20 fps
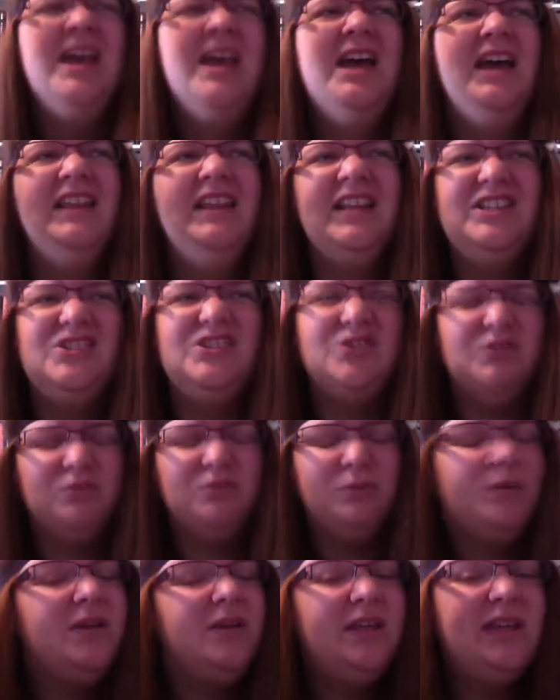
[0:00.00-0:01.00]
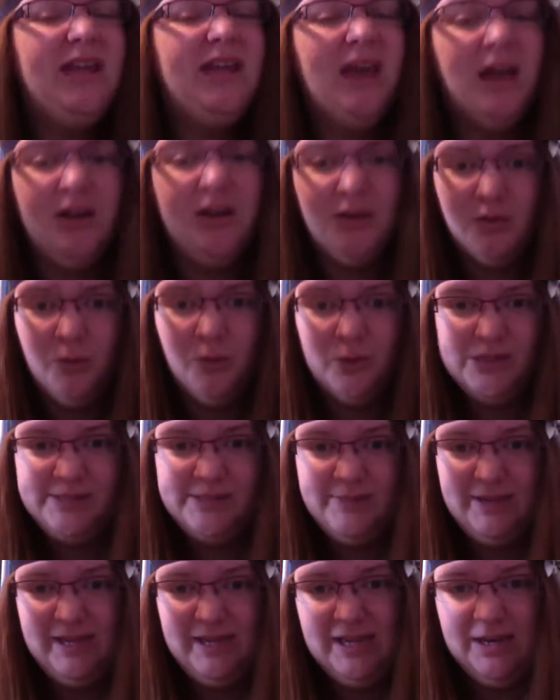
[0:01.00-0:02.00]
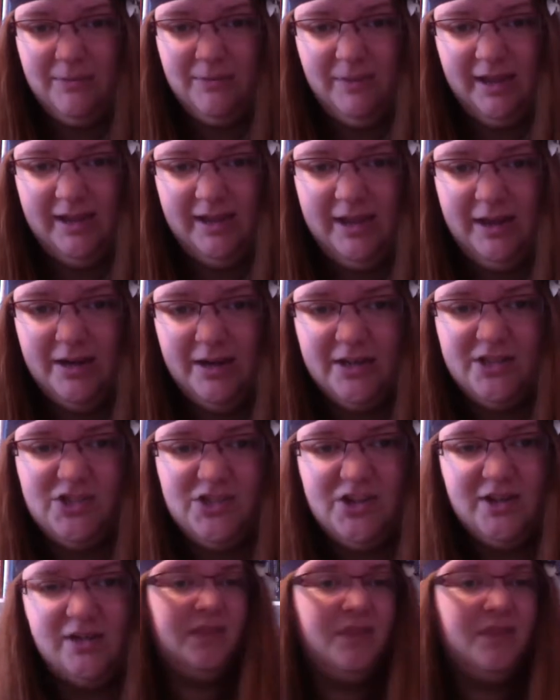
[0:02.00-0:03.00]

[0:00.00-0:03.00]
and that just really annoys me in a main character.